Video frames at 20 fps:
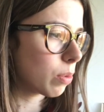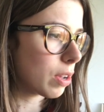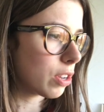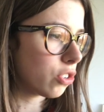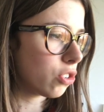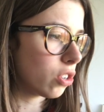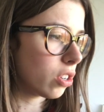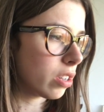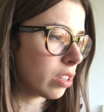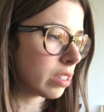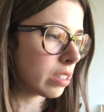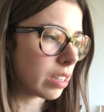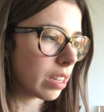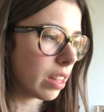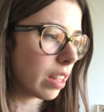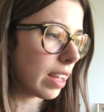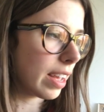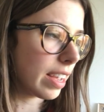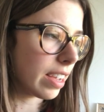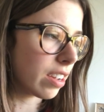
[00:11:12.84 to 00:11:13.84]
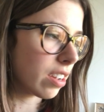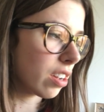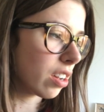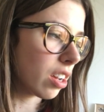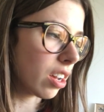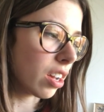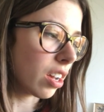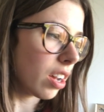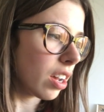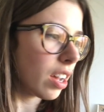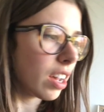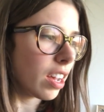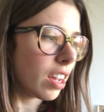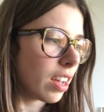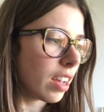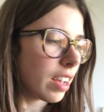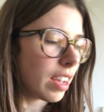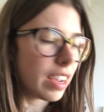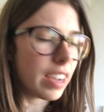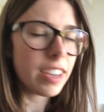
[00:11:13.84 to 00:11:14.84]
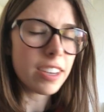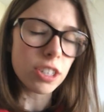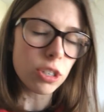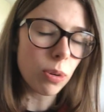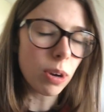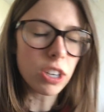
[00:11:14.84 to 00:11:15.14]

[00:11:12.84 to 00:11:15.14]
questions. Like, each